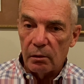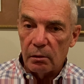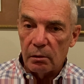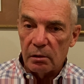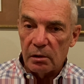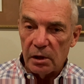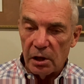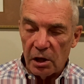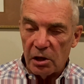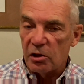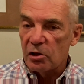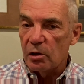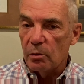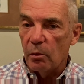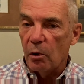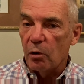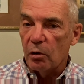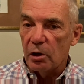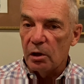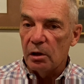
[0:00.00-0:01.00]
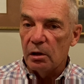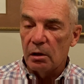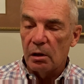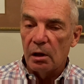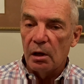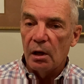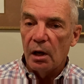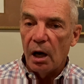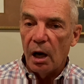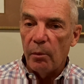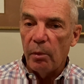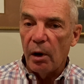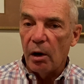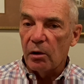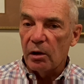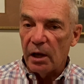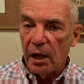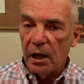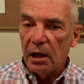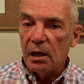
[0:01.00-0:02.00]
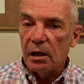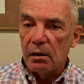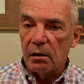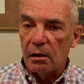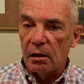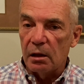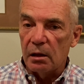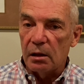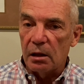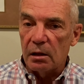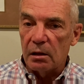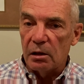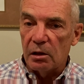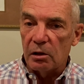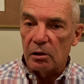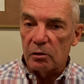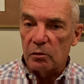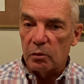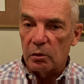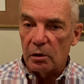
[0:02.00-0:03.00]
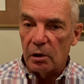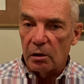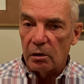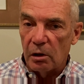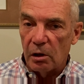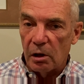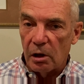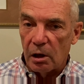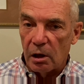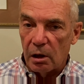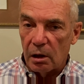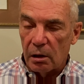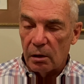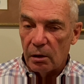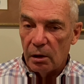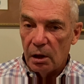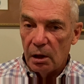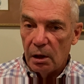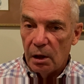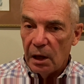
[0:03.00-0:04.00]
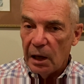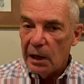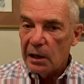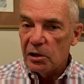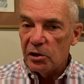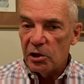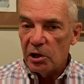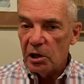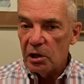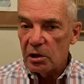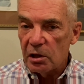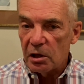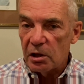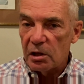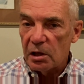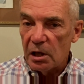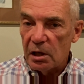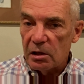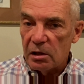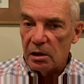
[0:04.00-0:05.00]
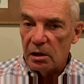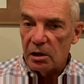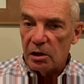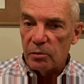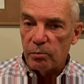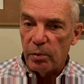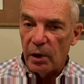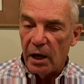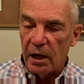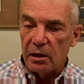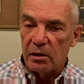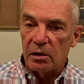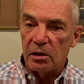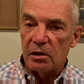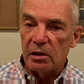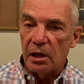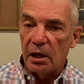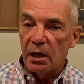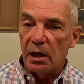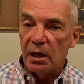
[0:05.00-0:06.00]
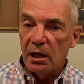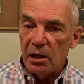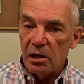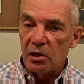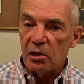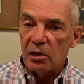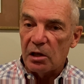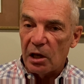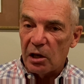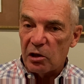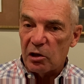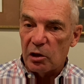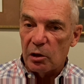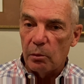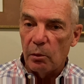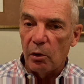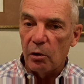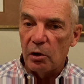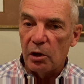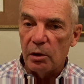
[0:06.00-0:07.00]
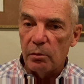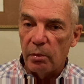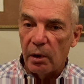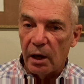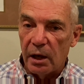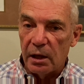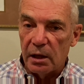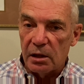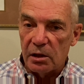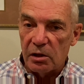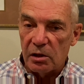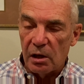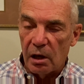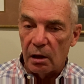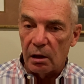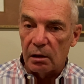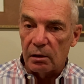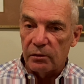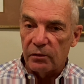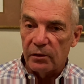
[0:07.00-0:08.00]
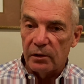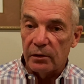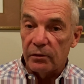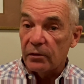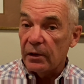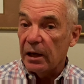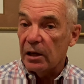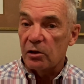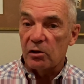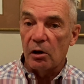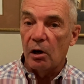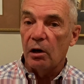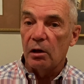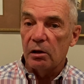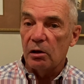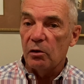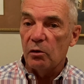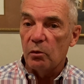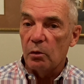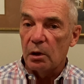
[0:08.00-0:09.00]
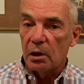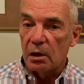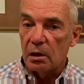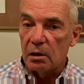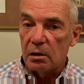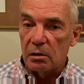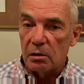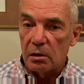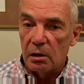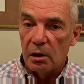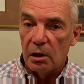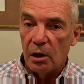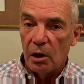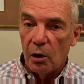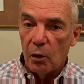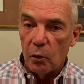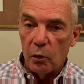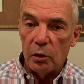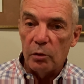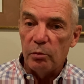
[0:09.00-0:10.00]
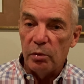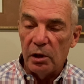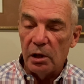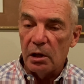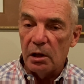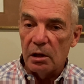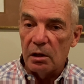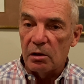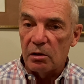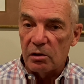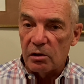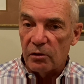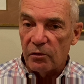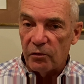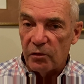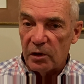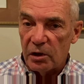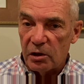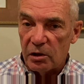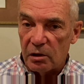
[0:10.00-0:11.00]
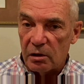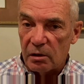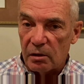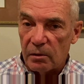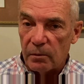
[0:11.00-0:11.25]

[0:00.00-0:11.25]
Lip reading: testimony about anything that deals with the law. And Jesus says in this passage that his testimony by itself, if that's all there was, would be insufficient.